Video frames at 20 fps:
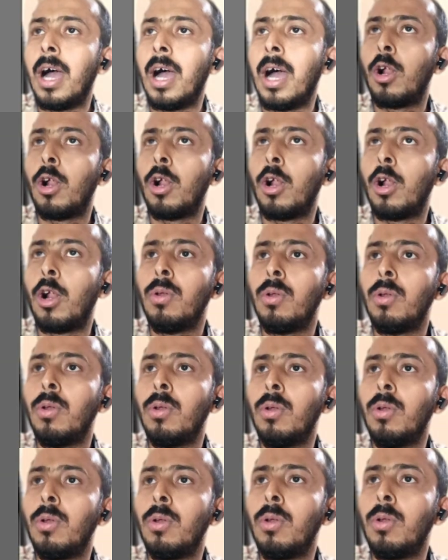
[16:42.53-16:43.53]
rule which
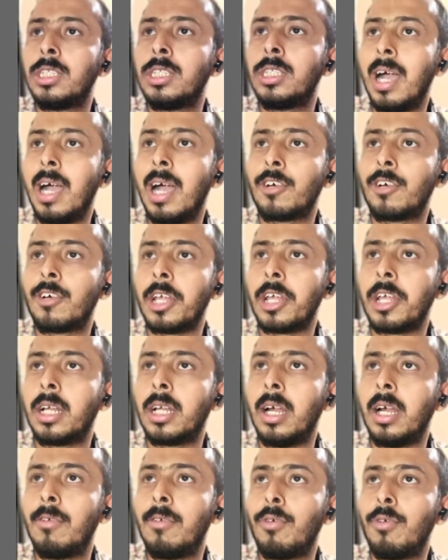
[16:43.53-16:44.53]
we have
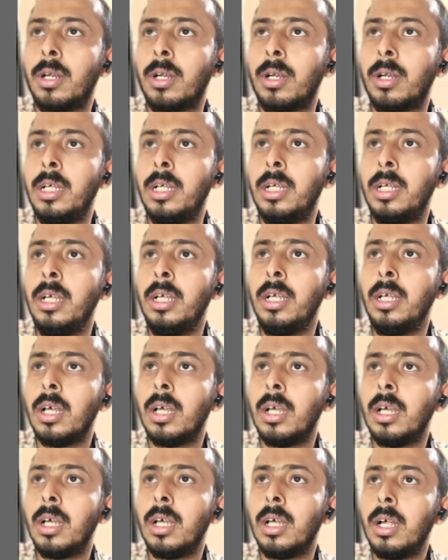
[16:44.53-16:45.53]
created for the
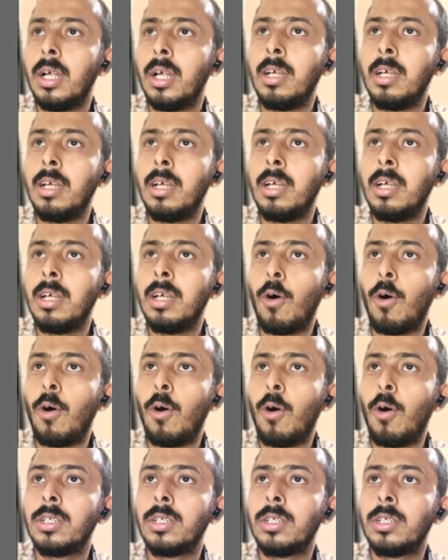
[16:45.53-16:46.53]
default
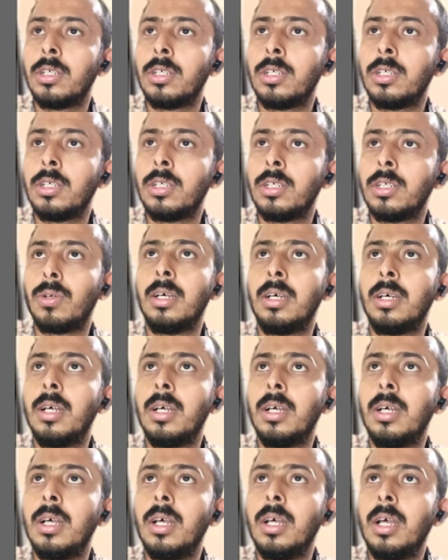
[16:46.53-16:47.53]
one, so that
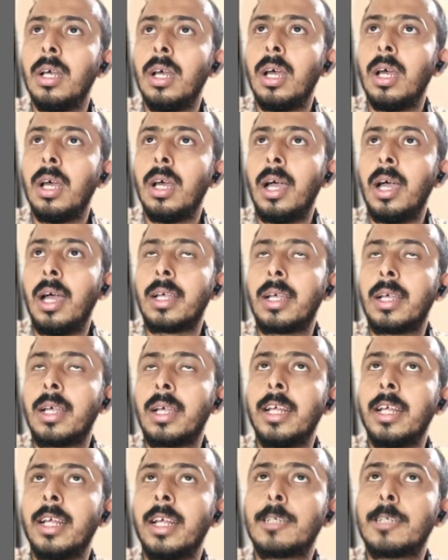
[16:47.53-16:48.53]
I can
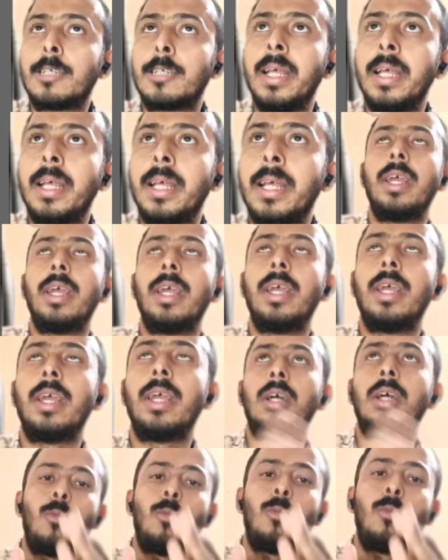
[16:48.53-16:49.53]
explain you like
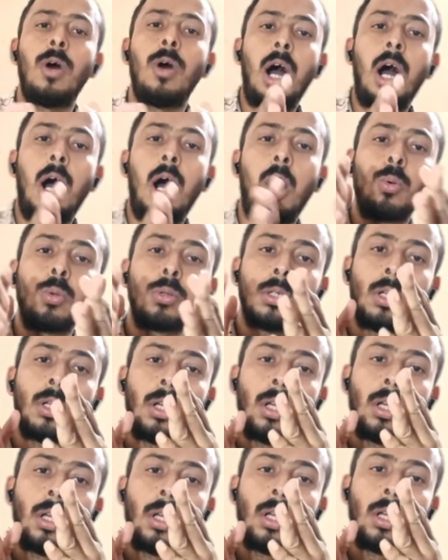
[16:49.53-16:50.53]
how
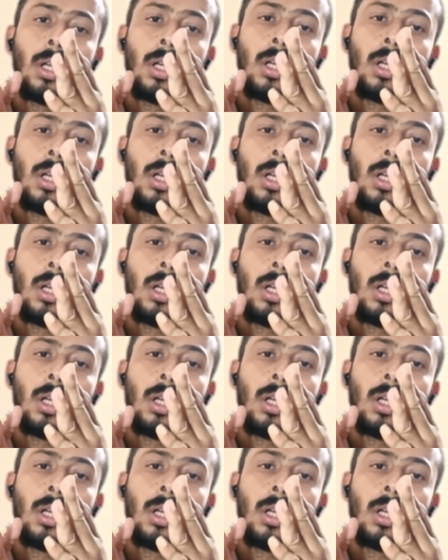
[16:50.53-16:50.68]
the